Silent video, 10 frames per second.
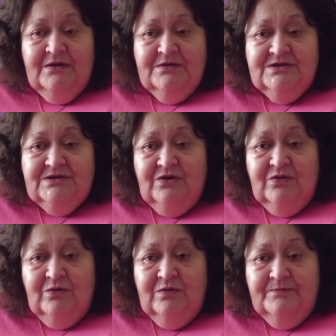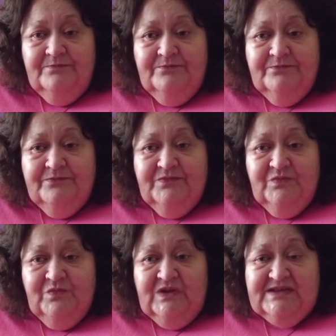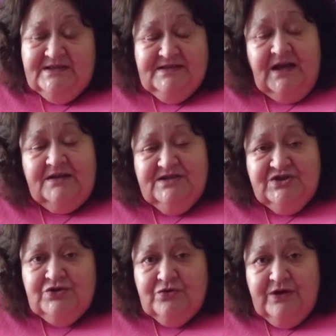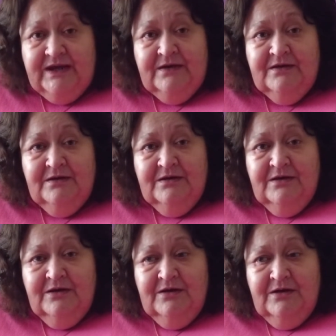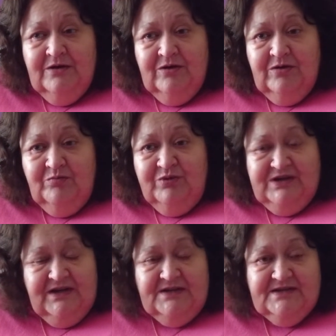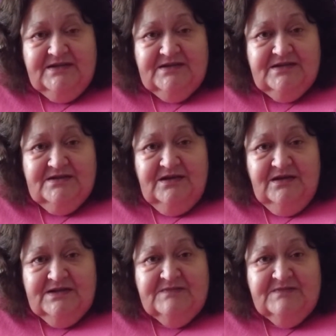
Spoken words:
So it's a sad story, but it has its